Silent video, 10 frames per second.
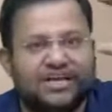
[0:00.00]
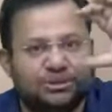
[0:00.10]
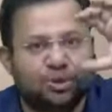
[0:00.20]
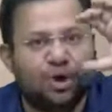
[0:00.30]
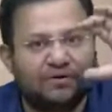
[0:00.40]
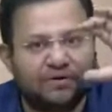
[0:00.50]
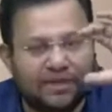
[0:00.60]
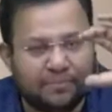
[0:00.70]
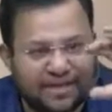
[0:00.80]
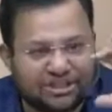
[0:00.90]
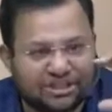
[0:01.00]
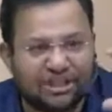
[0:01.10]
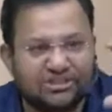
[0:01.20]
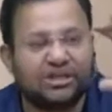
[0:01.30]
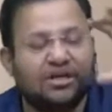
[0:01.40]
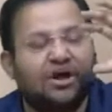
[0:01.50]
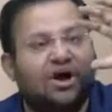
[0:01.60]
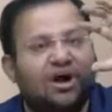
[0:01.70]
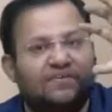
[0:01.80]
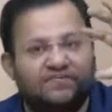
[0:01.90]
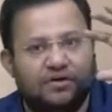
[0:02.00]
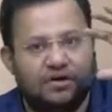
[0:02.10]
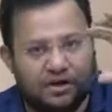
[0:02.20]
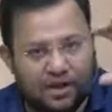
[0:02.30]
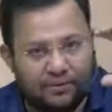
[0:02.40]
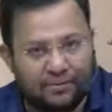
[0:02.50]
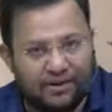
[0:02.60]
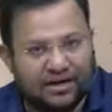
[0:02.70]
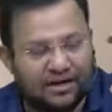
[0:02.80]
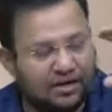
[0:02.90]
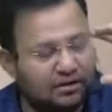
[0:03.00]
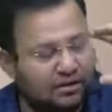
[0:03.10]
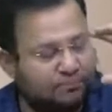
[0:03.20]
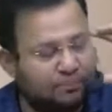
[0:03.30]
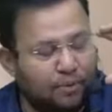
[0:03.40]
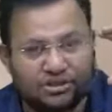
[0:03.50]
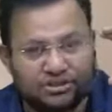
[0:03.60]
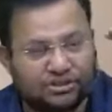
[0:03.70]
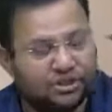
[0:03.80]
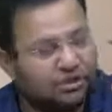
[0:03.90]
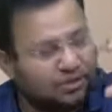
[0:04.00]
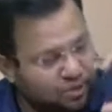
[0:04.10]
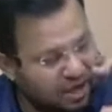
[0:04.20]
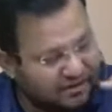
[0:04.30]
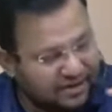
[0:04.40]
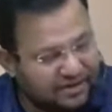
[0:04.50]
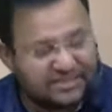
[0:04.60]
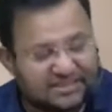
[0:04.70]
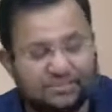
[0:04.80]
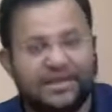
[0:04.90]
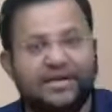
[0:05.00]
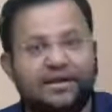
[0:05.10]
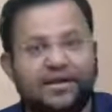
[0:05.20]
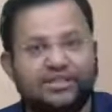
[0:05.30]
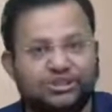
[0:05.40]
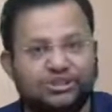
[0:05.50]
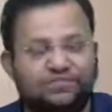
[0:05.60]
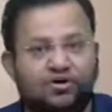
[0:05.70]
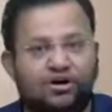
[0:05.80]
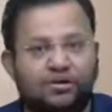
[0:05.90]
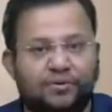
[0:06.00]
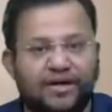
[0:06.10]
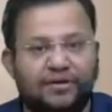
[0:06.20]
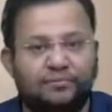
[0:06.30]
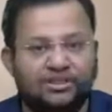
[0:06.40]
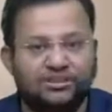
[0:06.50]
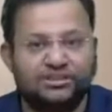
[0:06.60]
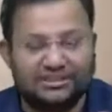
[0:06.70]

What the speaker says: you have debentures of government bonds, you have investment in debentures of corporate bonds.